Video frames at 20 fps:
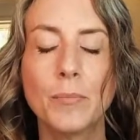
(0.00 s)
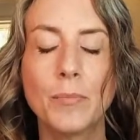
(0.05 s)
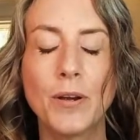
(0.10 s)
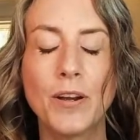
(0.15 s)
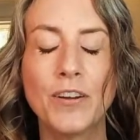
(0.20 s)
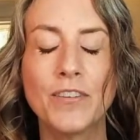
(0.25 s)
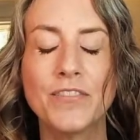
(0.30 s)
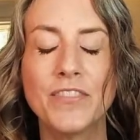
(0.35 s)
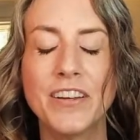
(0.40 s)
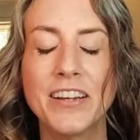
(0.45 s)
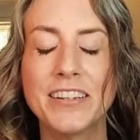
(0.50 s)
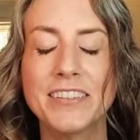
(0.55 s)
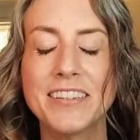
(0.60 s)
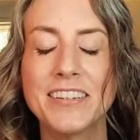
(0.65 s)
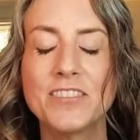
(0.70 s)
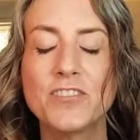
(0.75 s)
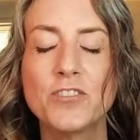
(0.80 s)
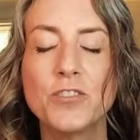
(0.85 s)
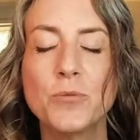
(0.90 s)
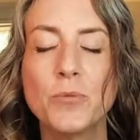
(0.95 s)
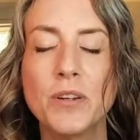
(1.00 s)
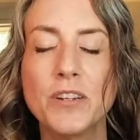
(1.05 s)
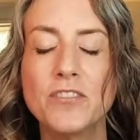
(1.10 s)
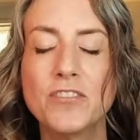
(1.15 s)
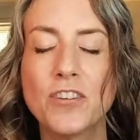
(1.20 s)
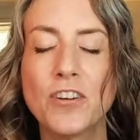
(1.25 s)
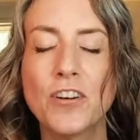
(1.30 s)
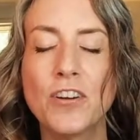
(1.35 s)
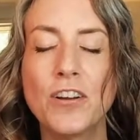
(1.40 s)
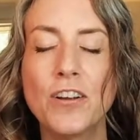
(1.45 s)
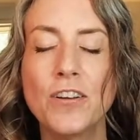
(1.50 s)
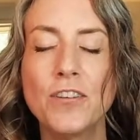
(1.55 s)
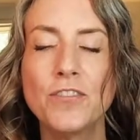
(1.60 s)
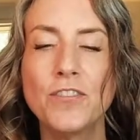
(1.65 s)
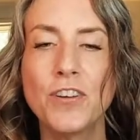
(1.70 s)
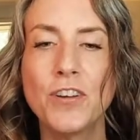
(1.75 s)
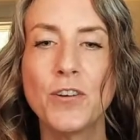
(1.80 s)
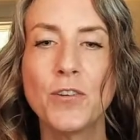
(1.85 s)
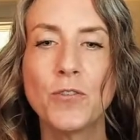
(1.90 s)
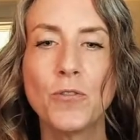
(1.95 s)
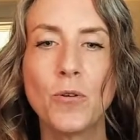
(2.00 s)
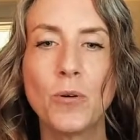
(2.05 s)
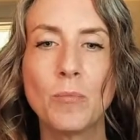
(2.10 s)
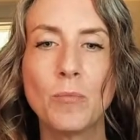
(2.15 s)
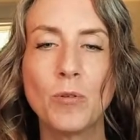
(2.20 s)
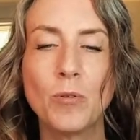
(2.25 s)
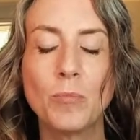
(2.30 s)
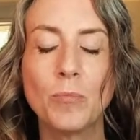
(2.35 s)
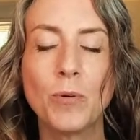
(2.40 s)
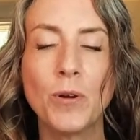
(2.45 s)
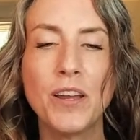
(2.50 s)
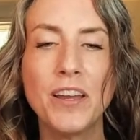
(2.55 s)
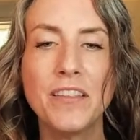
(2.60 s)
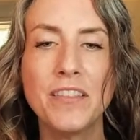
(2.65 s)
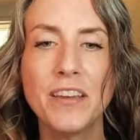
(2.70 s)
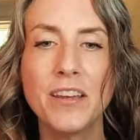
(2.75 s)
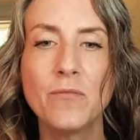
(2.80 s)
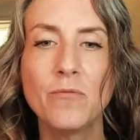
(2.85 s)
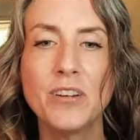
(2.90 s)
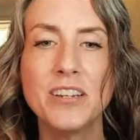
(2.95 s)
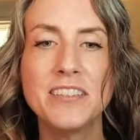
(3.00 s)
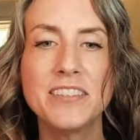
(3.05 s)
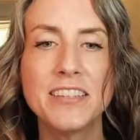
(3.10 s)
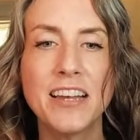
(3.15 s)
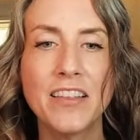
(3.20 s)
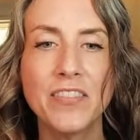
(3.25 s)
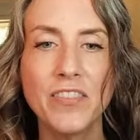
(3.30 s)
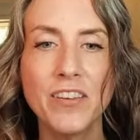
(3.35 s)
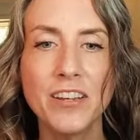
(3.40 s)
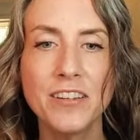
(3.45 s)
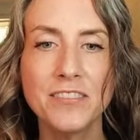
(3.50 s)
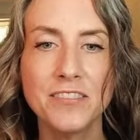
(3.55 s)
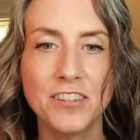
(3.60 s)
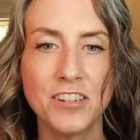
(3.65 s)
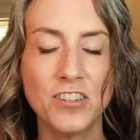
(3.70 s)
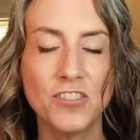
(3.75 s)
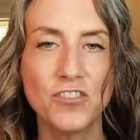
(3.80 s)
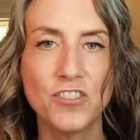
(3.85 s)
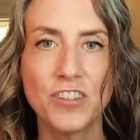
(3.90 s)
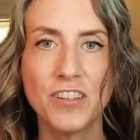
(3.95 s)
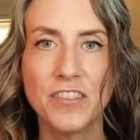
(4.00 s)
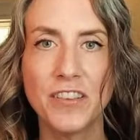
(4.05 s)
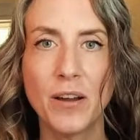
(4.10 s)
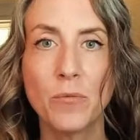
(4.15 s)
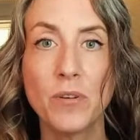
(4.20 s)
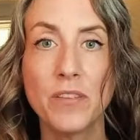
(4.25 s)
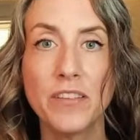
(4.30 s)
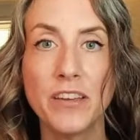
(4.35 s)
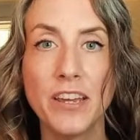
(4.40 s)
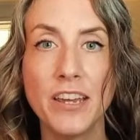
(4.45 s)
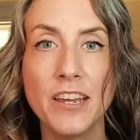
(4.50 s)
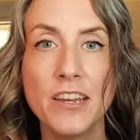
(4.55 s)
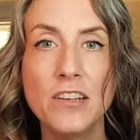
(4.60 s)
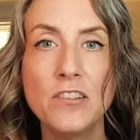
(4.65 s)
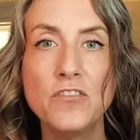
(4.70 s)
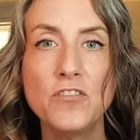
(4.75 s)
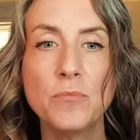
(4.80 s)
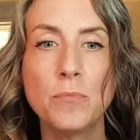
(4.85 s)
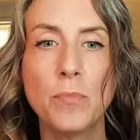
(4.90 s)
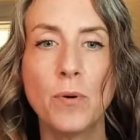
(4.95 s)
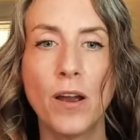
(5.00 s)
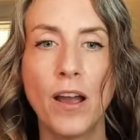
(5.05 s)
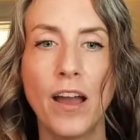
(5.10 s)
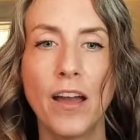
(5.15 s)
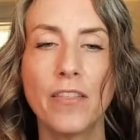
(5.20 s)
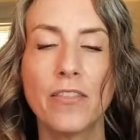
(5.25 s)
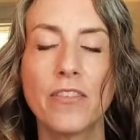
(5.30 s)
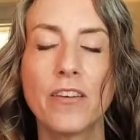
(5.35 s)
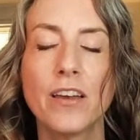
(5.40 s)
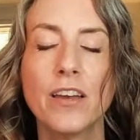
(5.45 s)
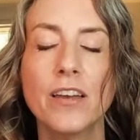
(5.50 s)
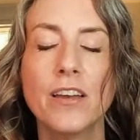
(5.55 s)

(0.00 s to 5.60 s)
Perfect. As you return to your normal breathing, we set the intention that with each breath,